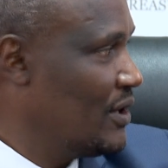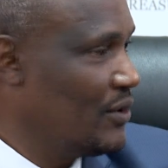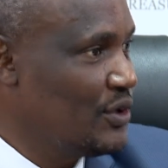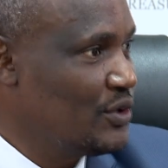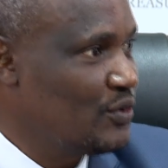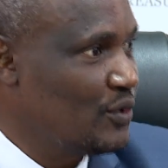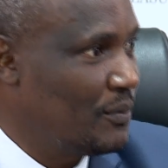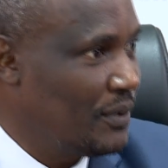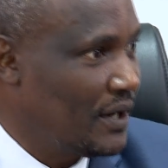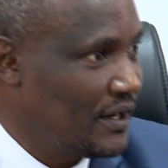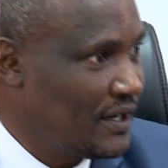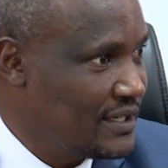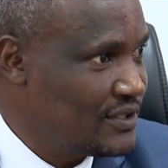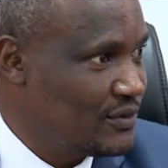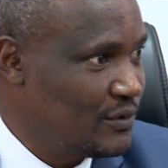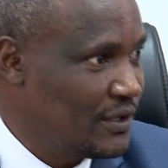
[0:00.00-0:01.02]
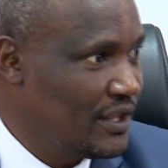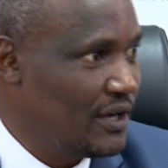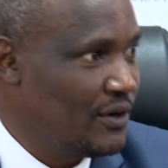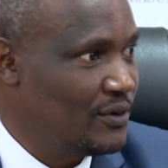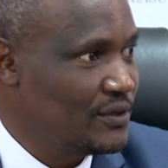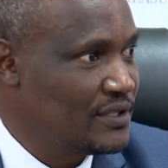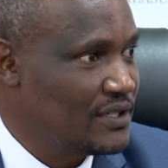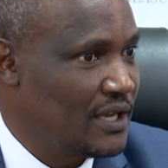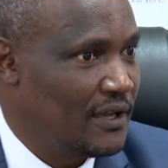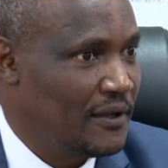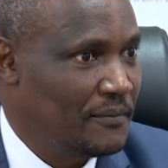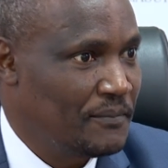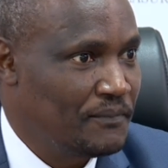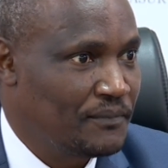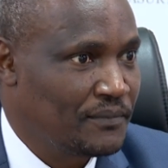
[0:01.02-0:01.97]
are going to operate without
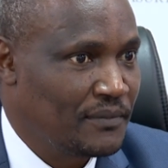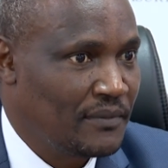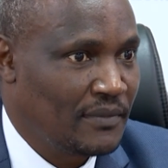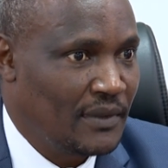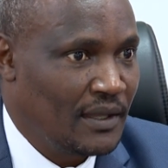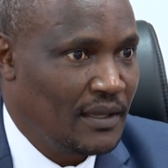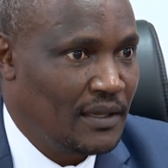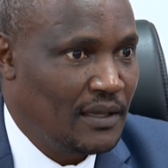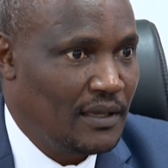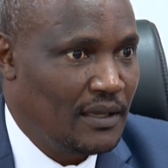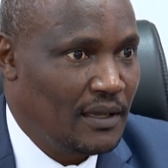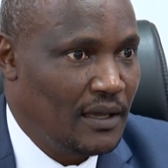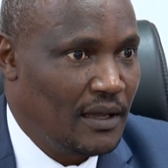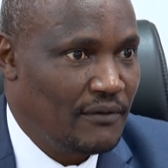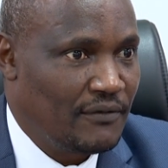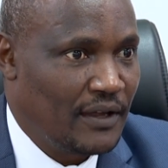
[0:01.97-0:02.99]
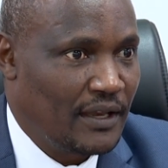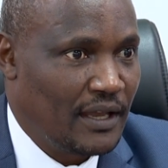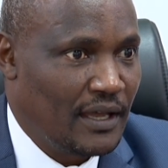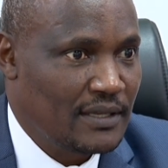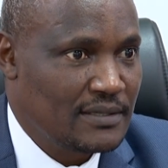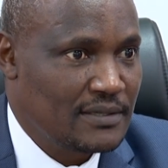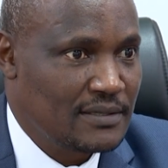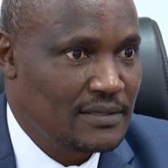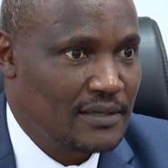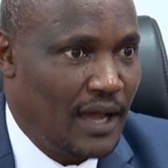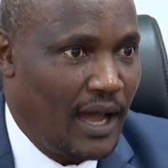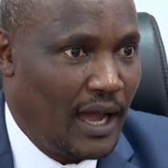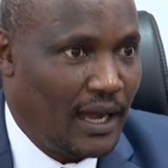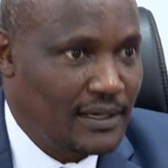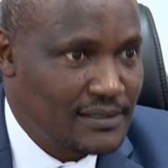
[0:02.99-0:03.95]
a finance
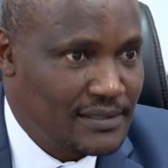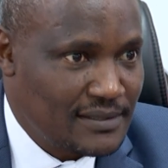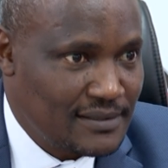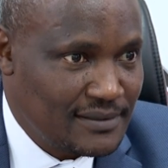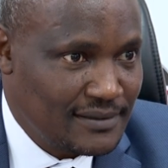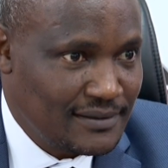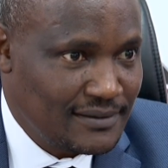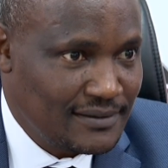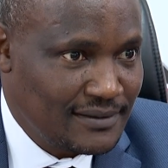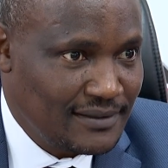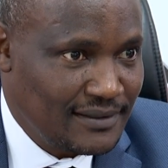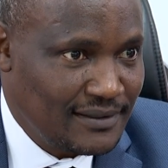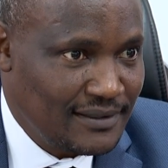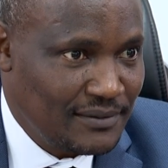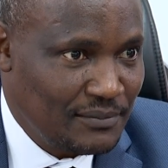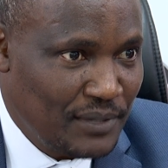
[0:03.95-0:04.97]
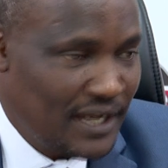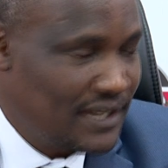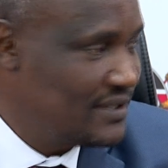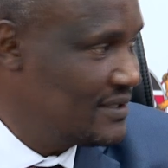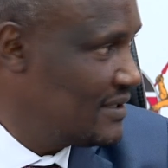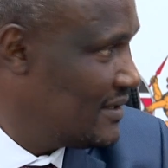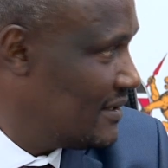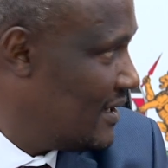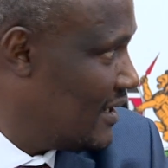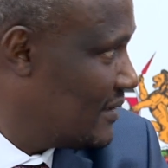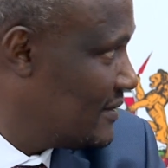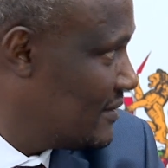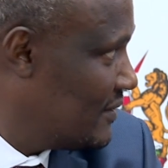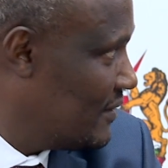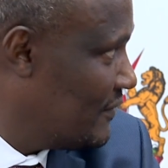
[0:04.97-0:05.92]
act passed in
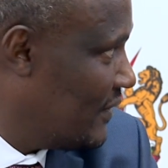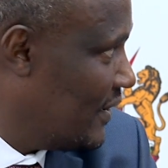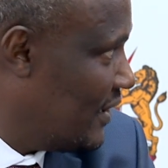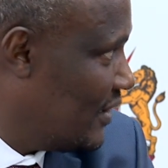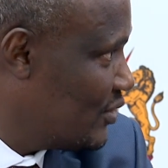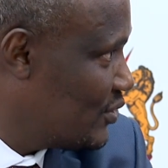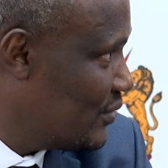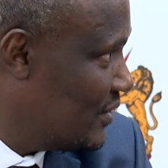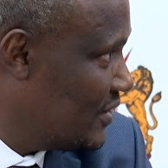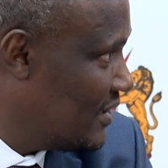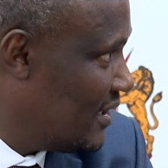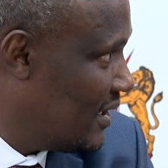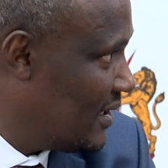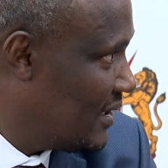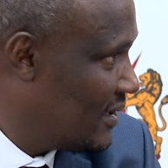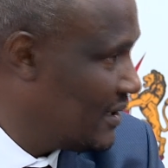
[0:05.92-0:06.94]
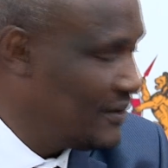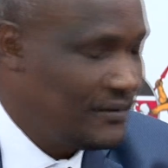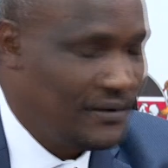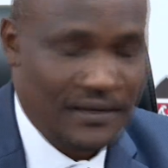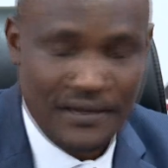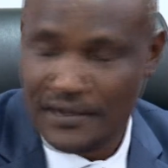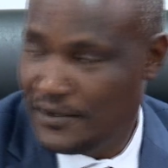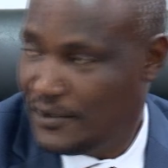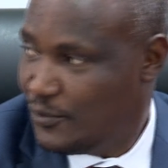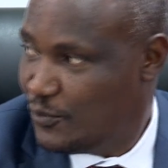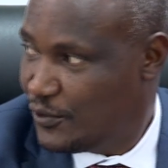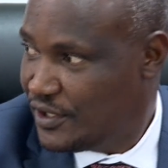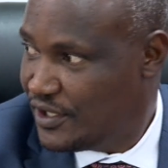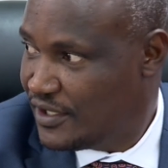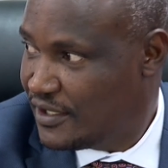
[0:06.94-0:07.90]
that financial year.
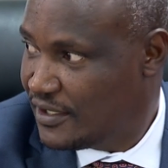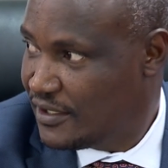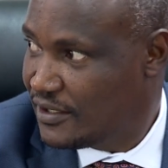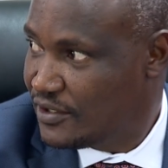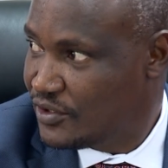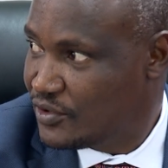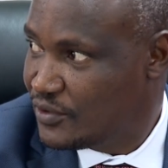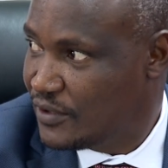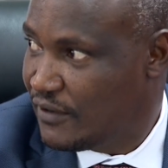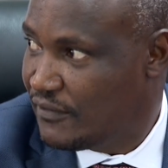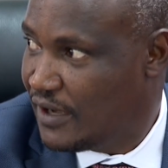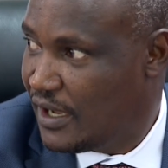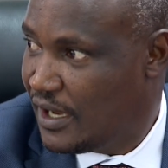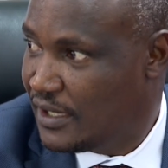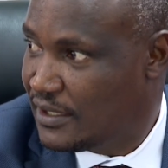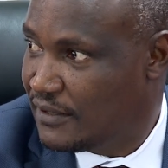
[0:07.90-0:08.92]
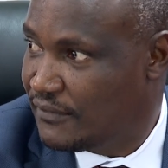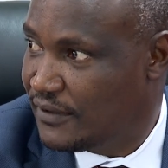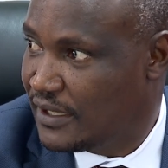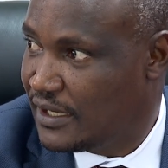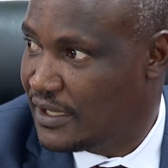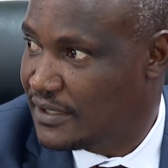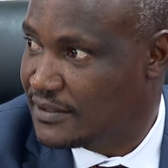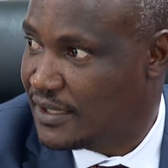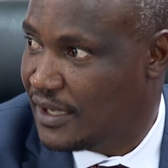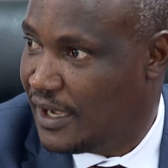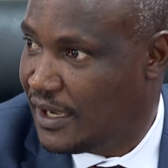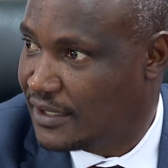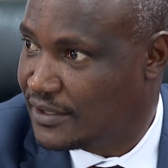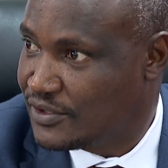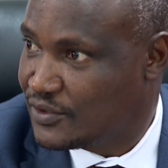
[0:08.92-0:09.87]
We should have had a Finance
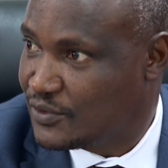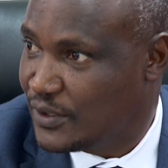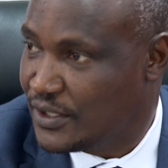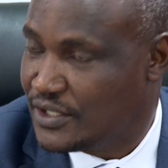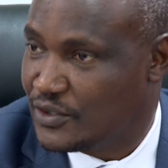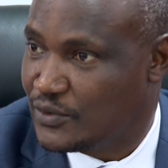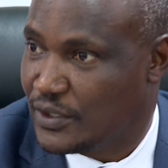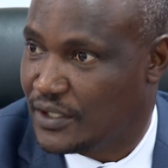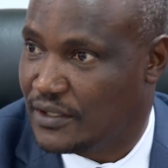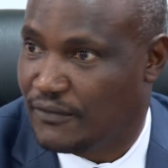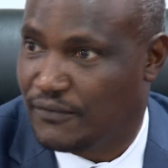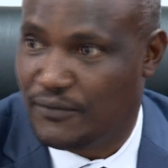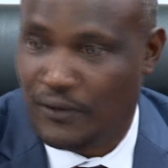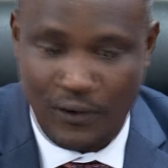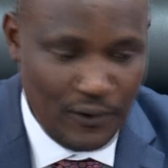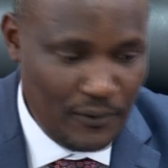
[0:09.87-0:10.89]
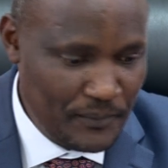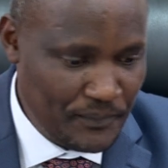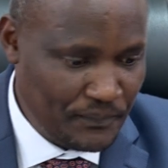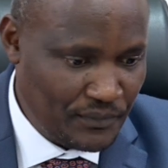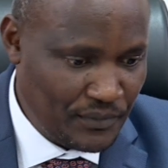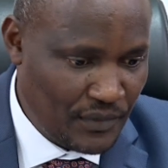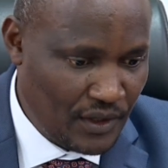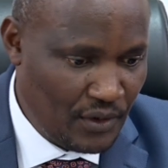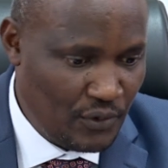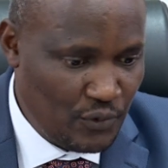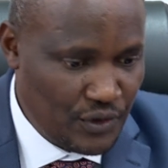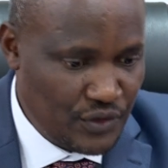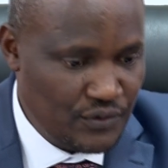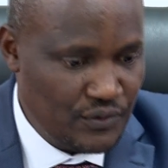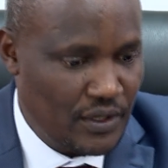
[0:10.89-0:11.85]
Act 2024,
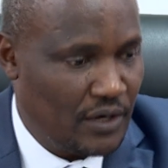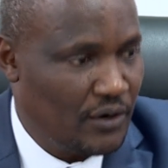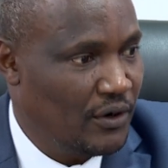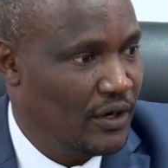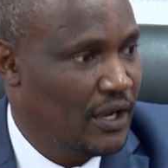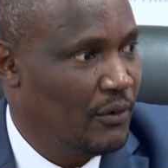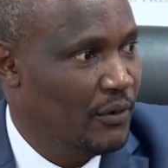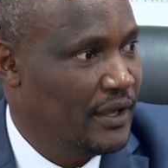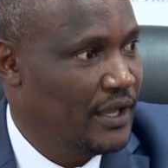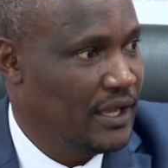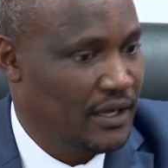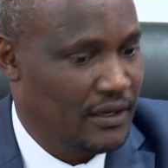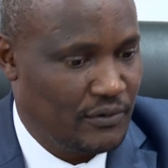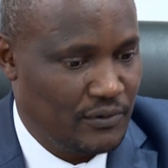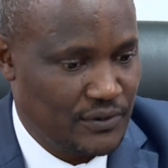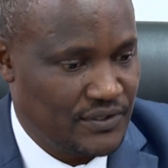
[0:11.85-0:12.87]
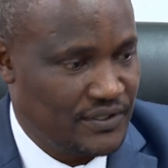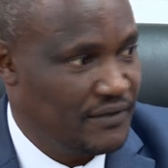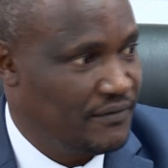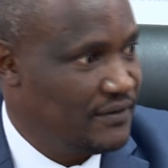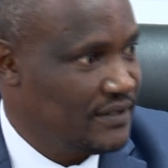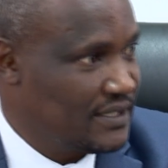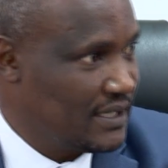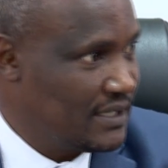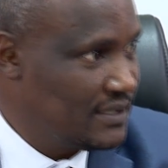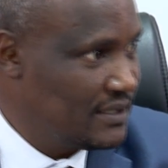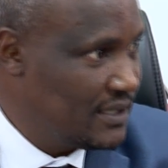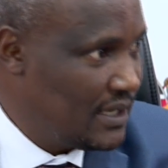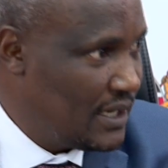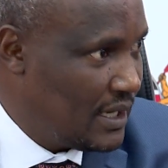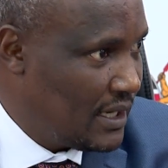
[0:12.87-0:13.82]
which we are all aware was defeated.
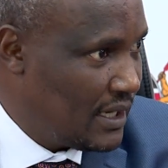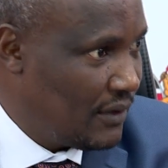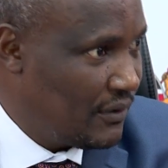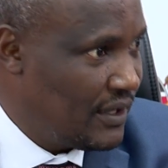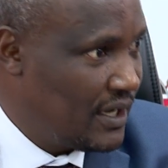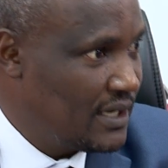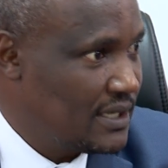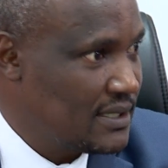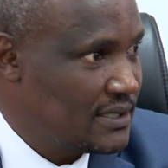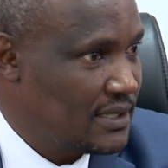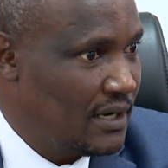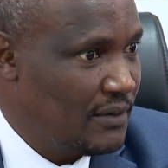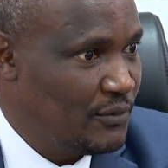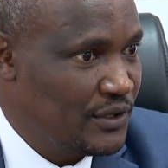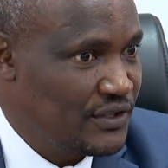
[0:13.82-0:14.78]
Now that has come